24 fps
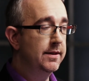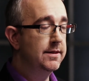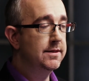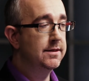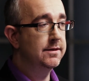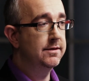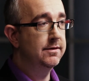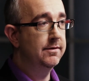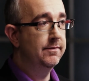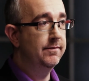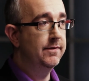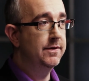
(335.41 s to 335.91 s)
these
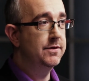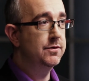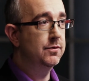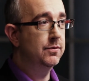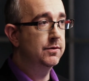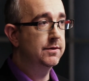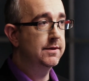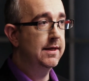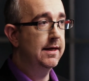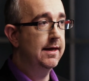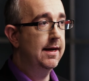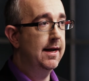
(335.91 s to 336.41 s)

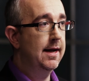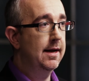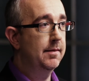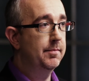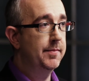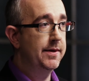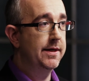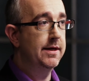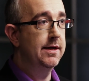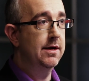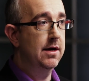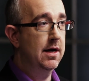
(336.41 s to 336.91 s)
individuals that had
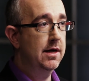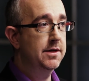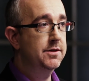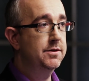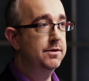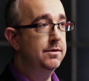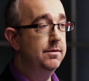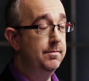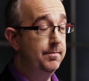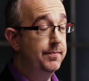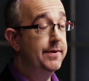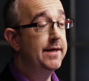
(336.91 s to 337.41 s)

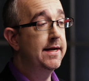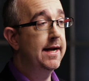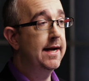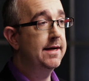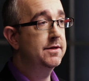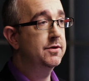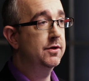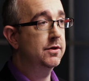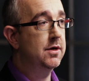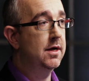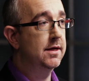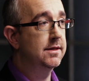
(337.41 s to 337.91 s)

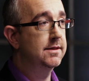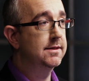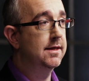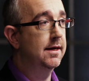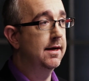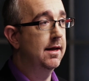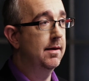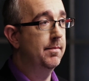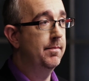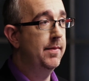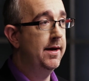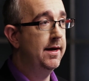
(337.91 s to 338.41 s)
pediatric
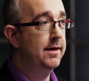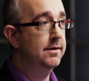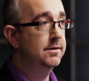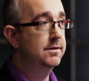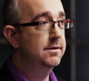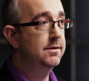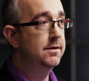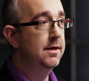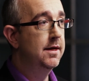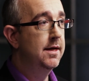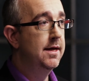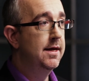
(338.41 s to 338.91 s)
onset
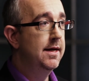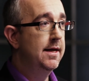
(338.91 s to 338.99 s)
MS,